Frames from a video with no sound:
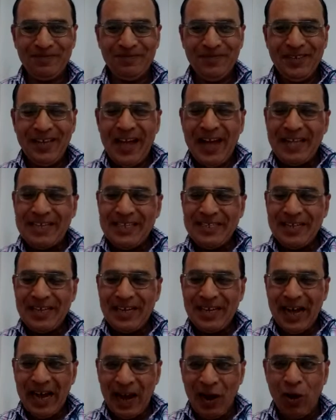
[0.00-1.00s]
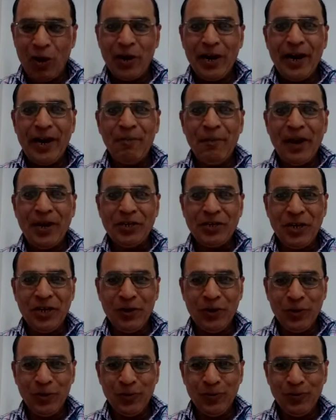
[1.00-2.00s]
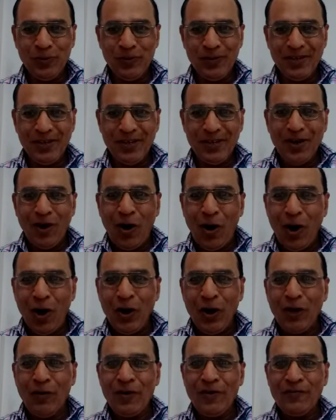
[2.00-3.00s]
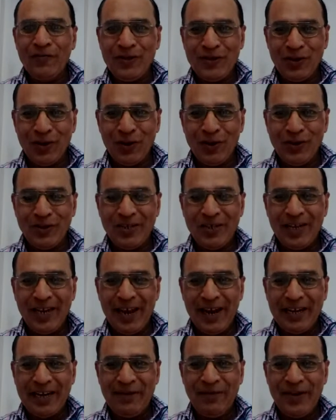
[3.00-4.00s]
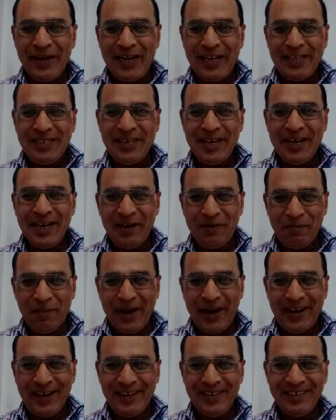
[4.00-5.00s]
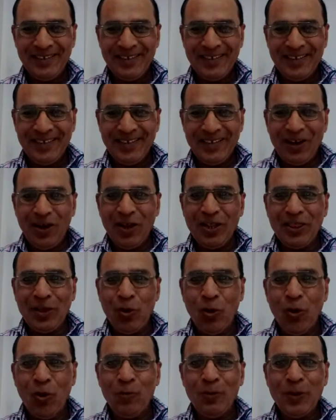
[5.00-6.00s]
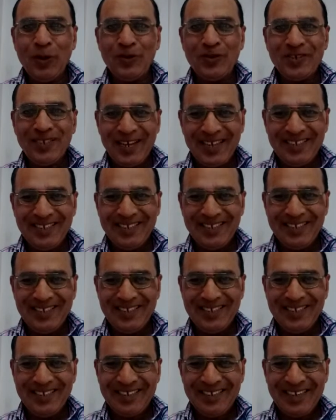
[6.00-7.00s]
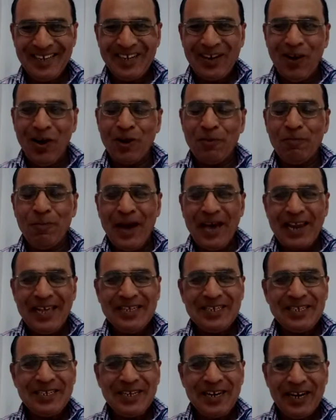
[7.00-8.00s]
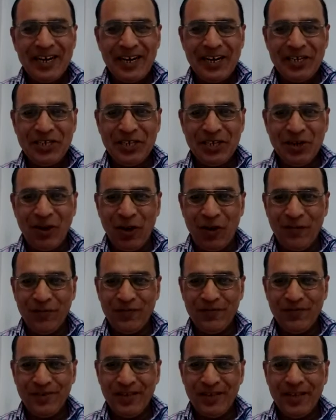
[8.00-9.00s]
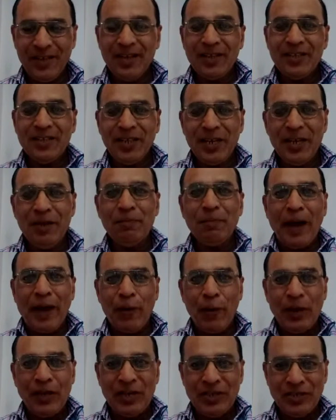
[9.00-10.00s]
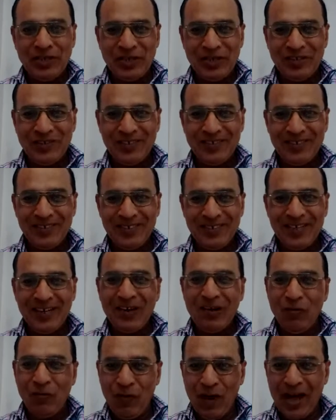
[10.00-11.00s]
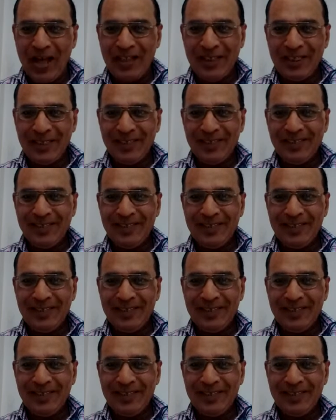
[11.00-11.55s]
As I have already mentioned to you, all our physiological activities are depend on the homeostasis or balanced condition of three bioenergies. Vata,